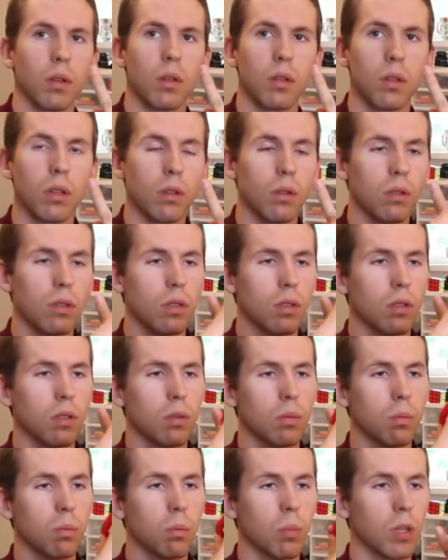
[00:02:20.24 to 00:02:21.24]
you can do is you
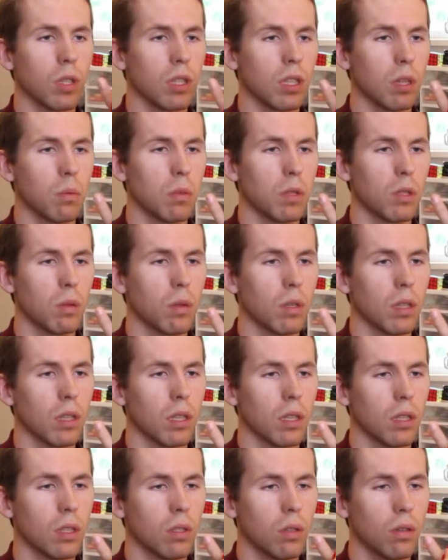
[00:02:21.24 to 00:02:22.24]
push it in between the
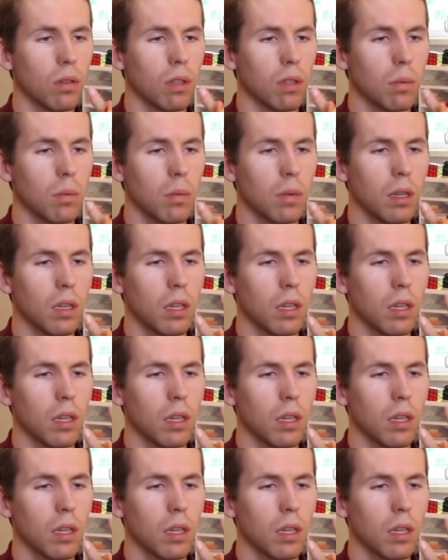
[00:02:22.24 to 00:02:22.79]
2 of them,